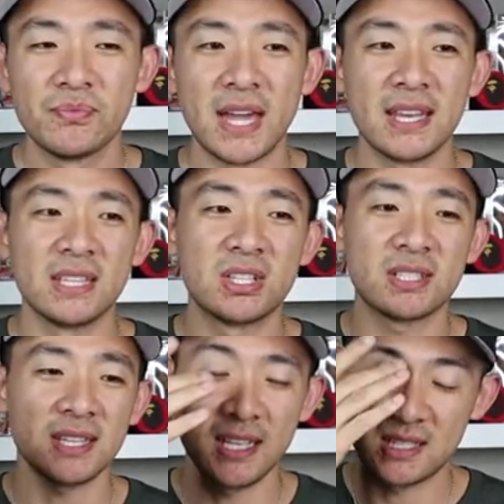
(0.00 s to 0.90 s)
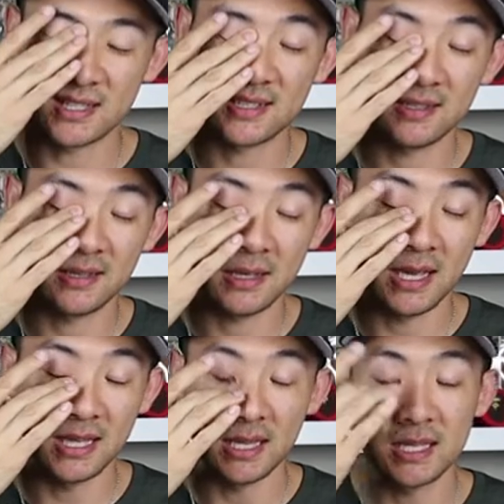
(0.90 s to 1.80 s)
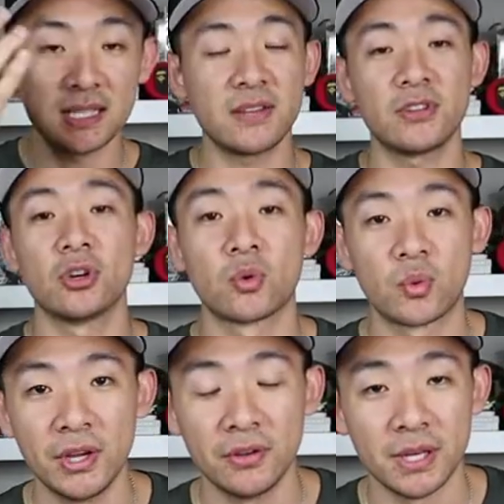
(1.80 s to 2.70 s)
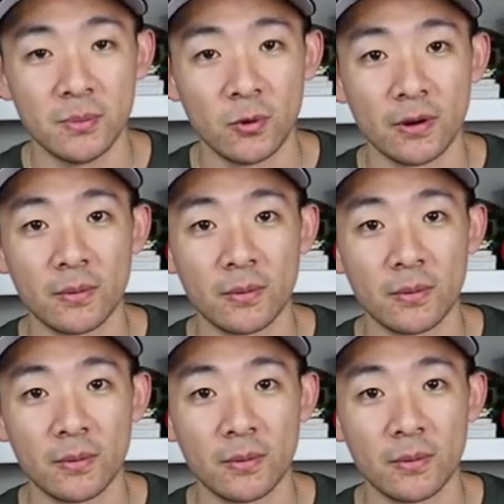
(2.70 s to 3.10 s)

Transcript: that it just, it just, it, it, doesn't even look real anymore.